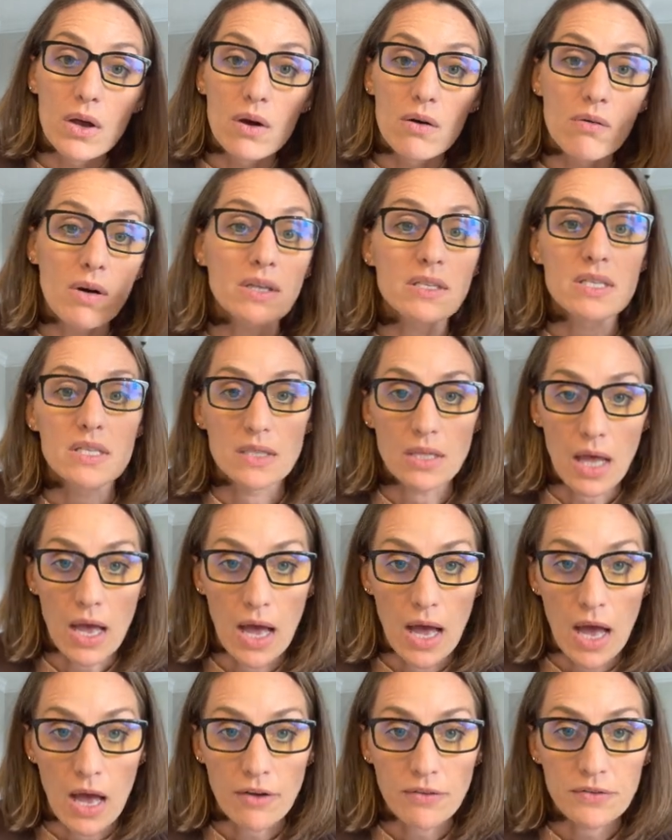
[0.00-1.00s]
what's
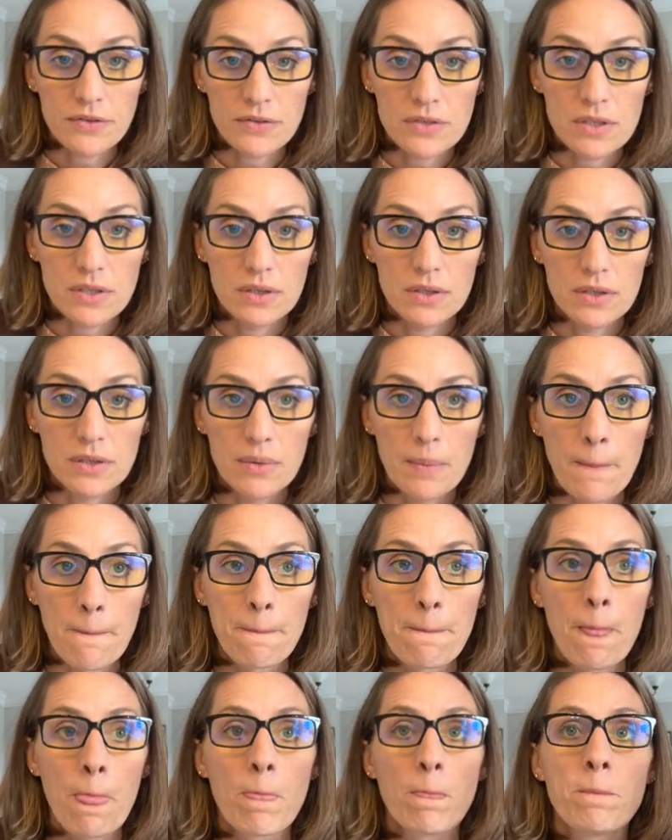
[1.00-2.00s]
left,
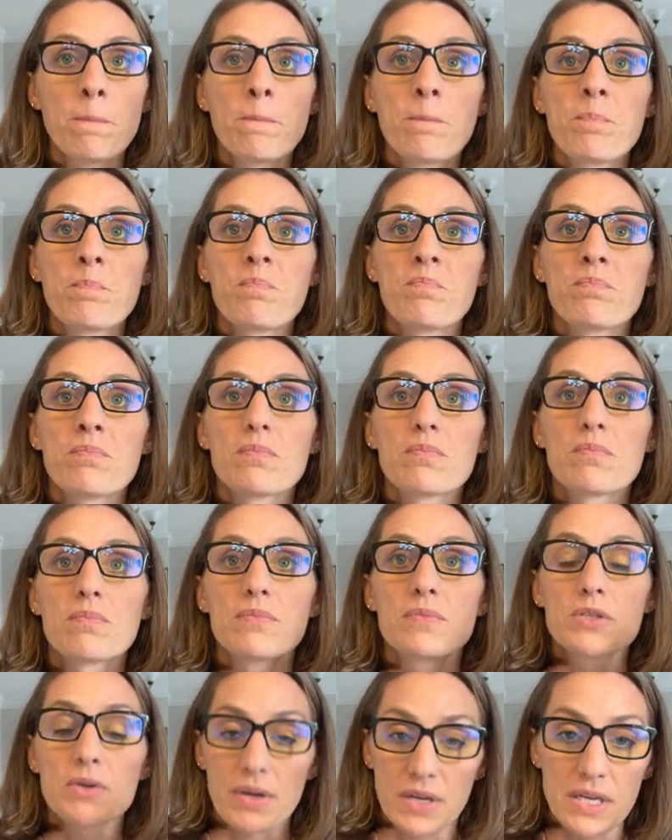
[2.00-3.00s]

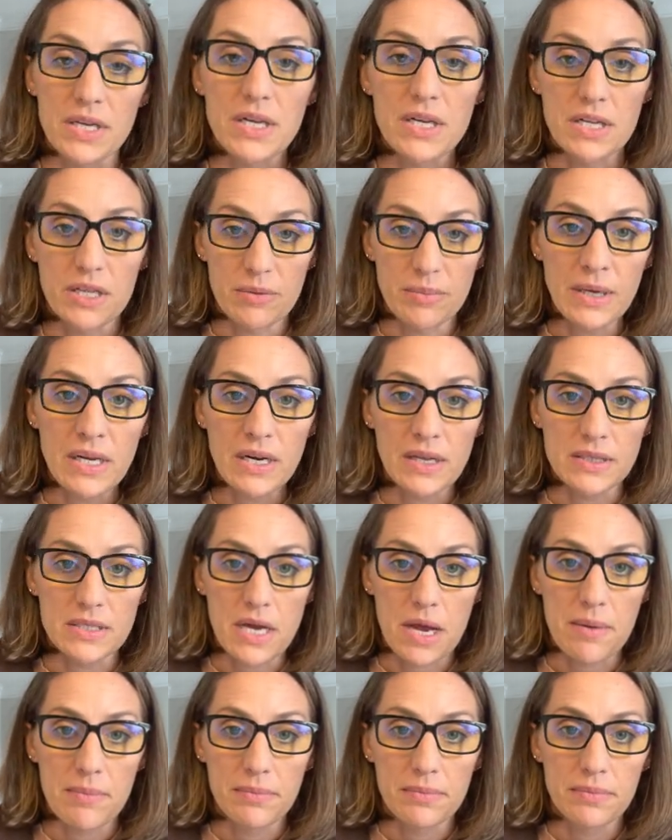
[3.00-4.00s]
so I can get in the bed on
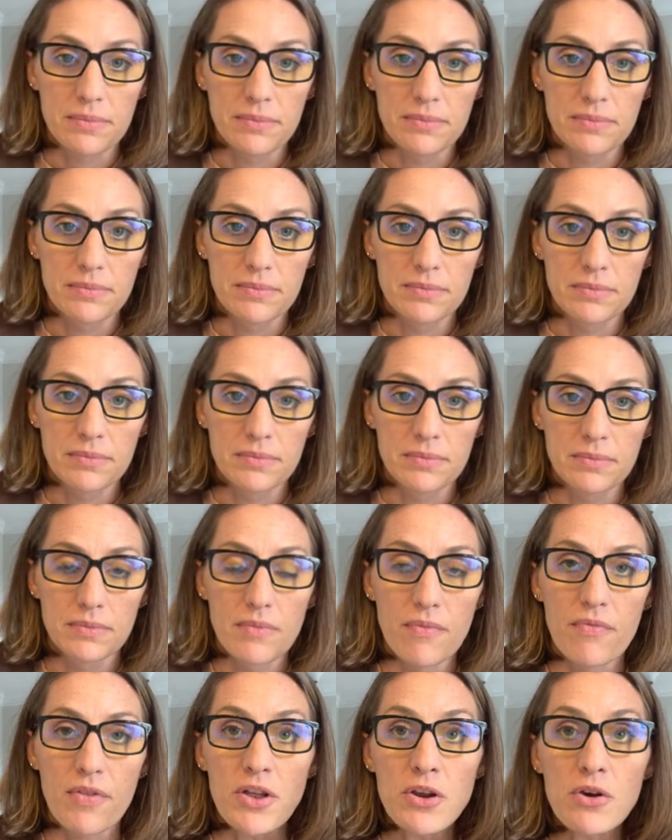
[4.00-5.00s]
time.
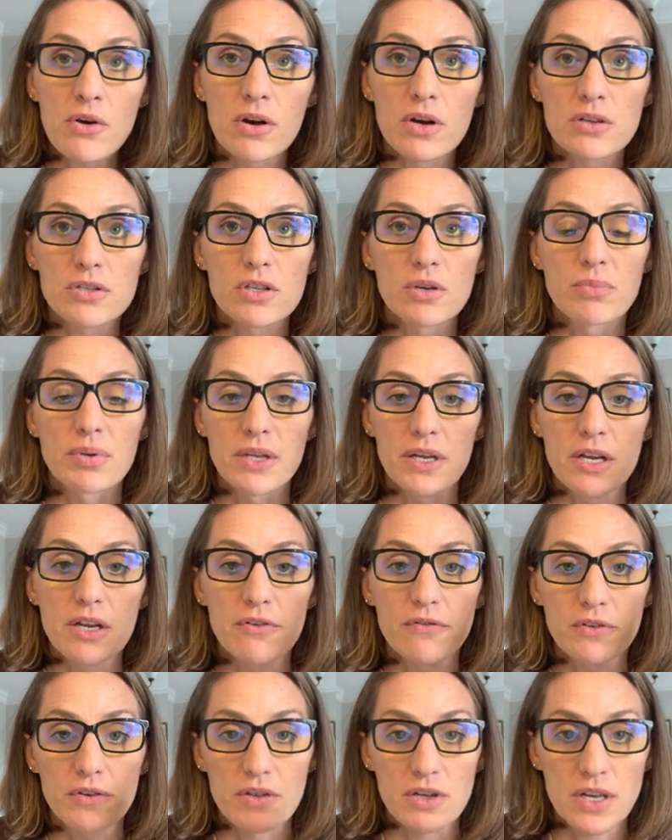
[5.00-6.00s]
Then you're also
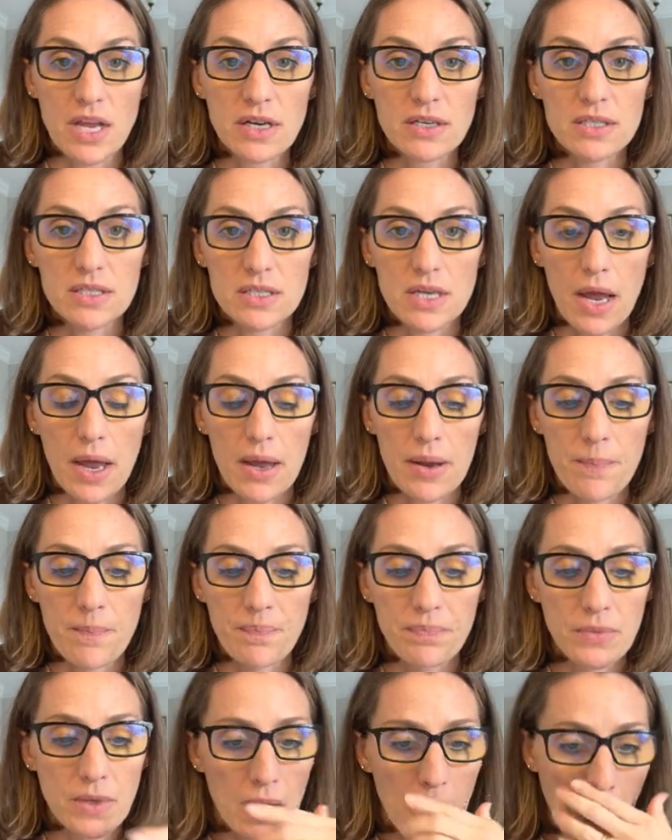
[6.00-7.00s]
planning for the next day.
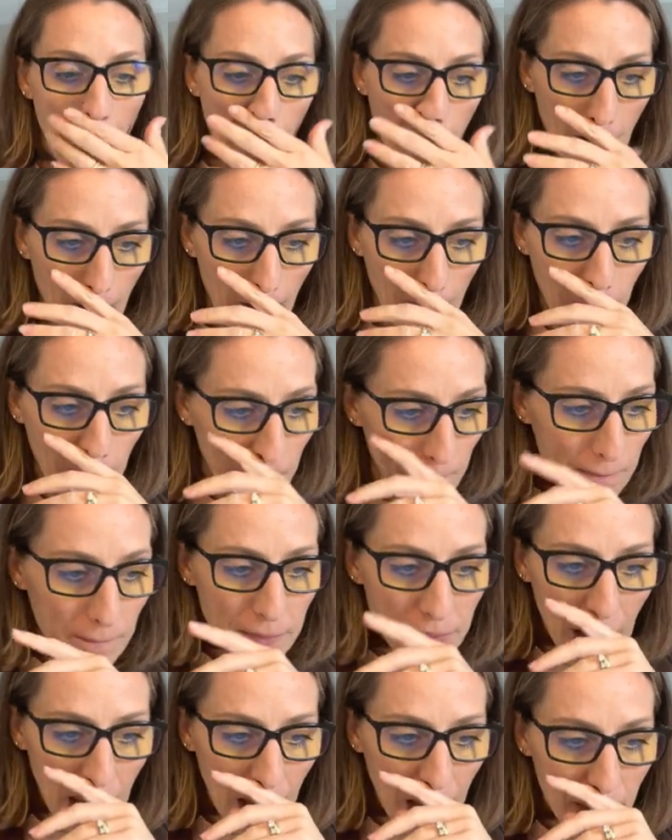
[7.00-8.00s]

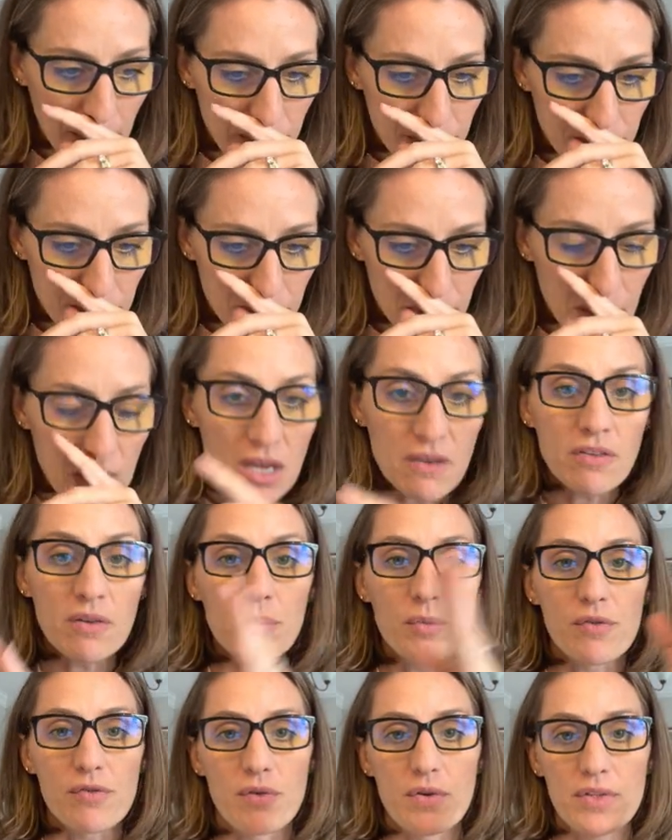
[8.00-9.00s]
But
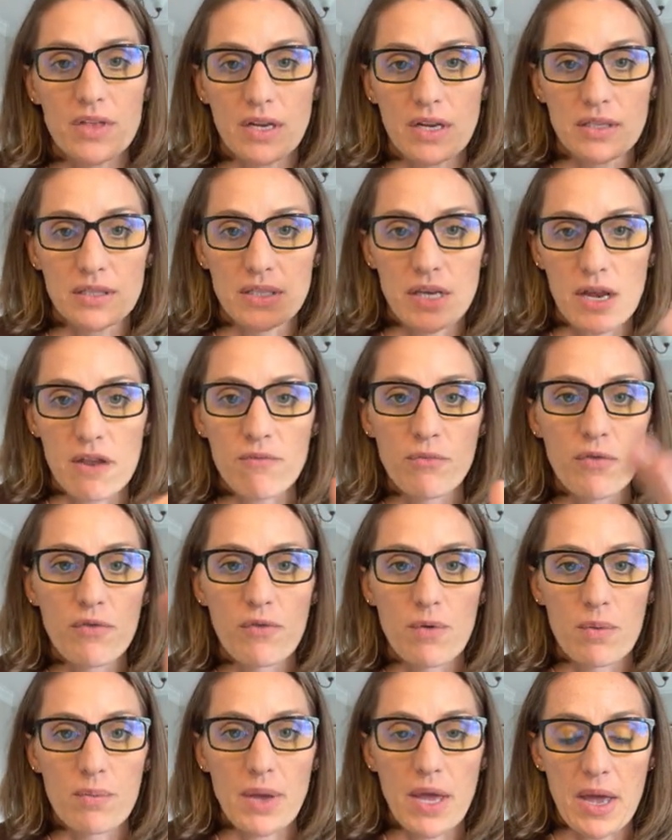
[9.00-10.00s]
even before the next day, even
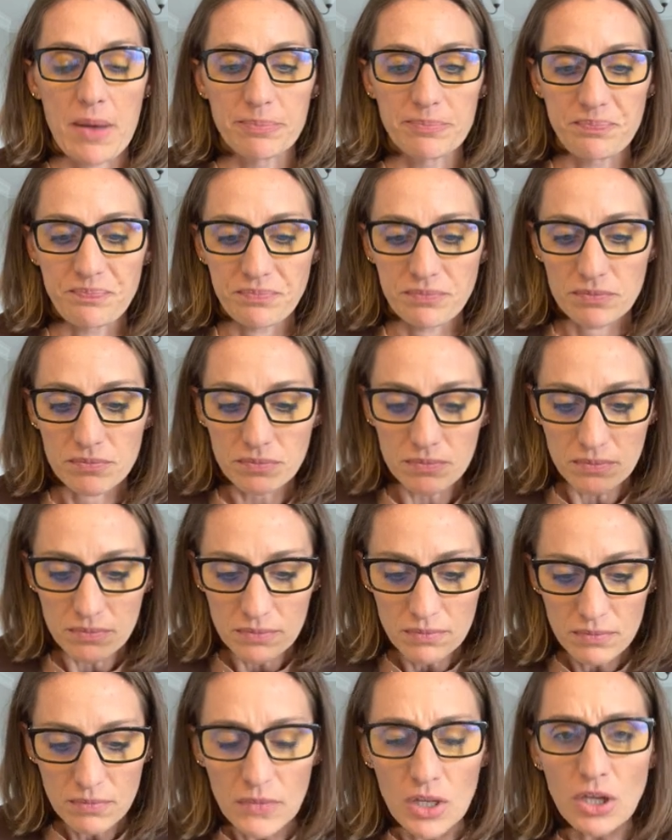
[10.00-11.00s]
before bed,
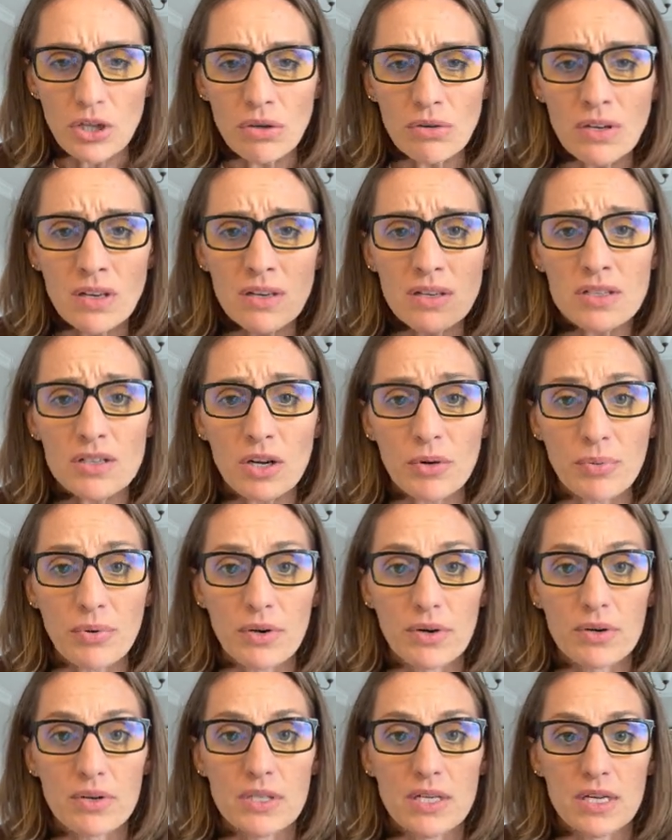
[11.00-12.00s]
you need to start
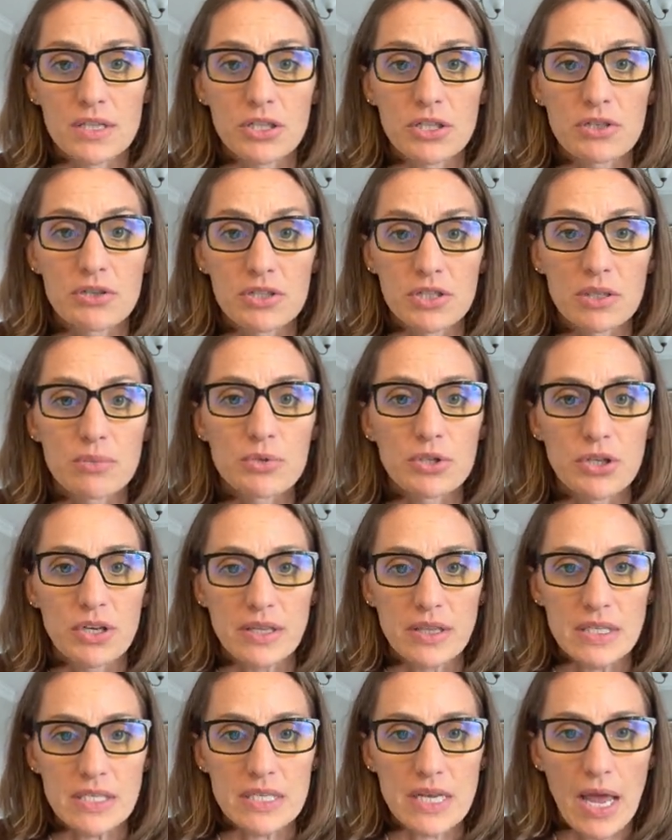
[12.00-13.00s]
prioritizing your sleep
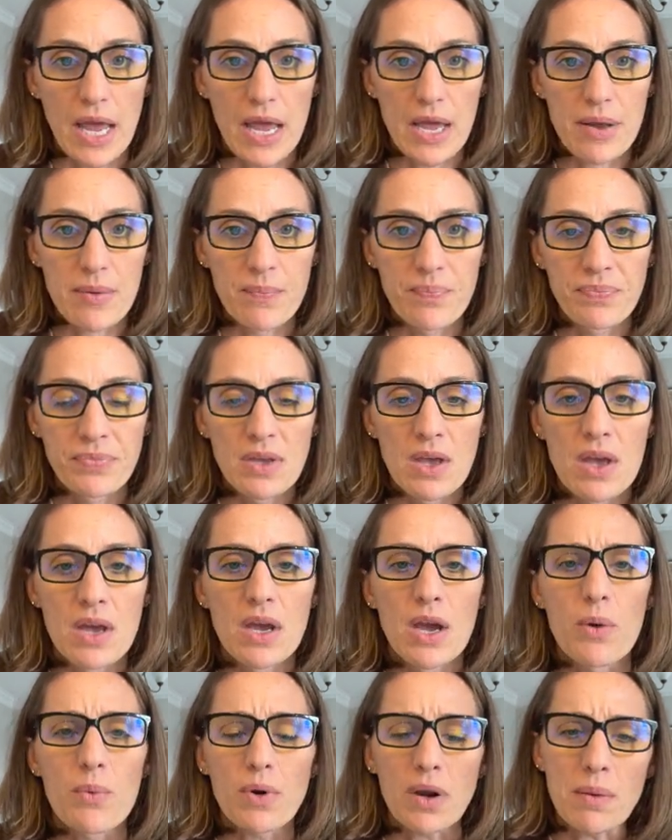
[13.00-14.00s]
during the day.
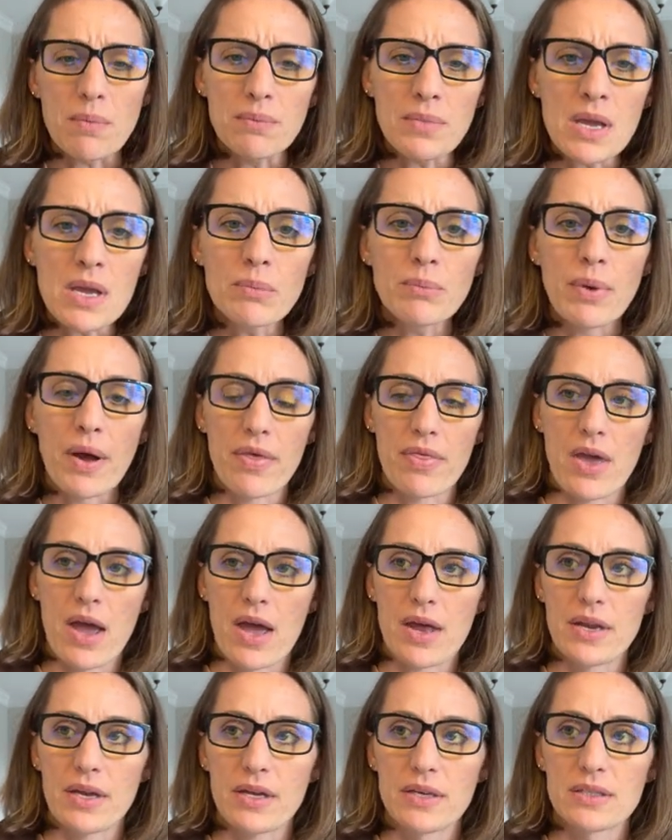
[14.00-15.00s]
And what I mean by
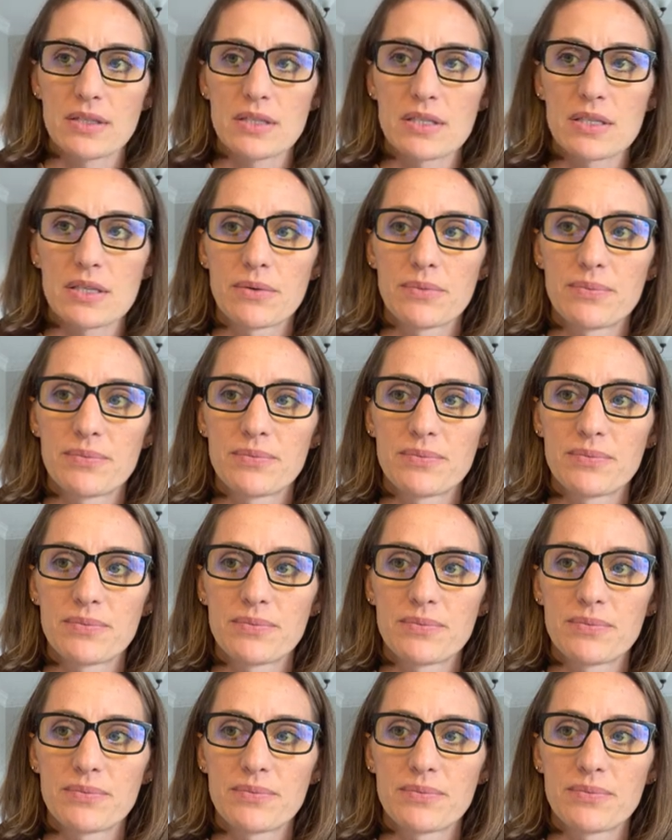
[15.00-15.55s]
that is,